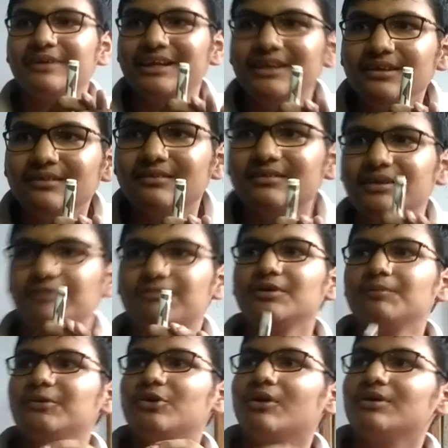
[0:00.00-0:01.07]
difficult
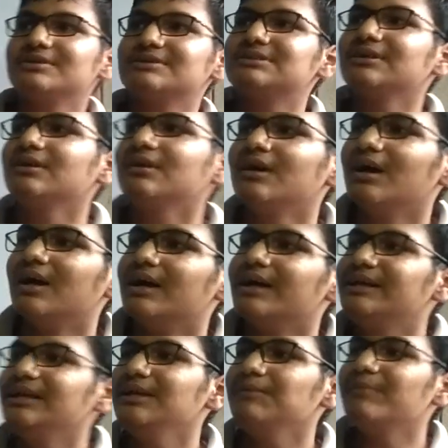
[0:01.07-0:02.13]
because he
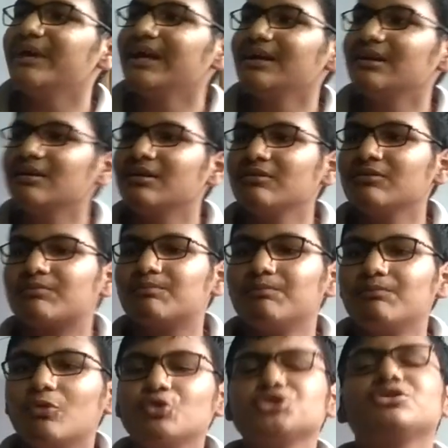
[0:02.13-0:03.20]
made most of
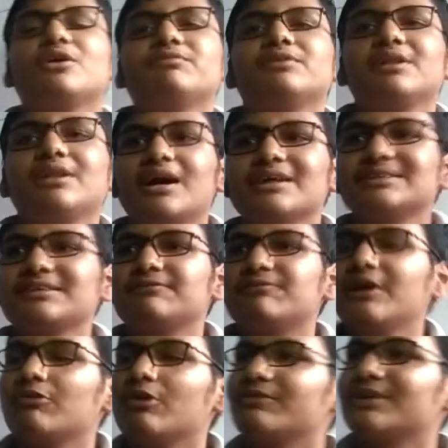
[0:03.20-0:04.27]
the laws in favor of the
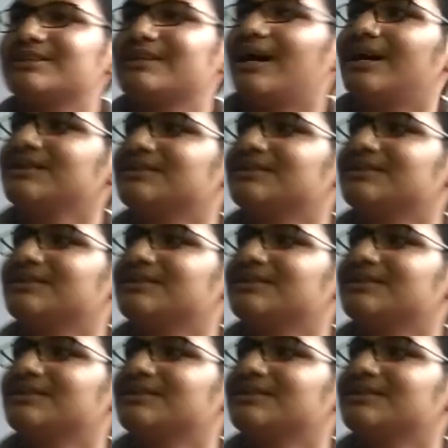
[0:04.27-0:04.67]
third state,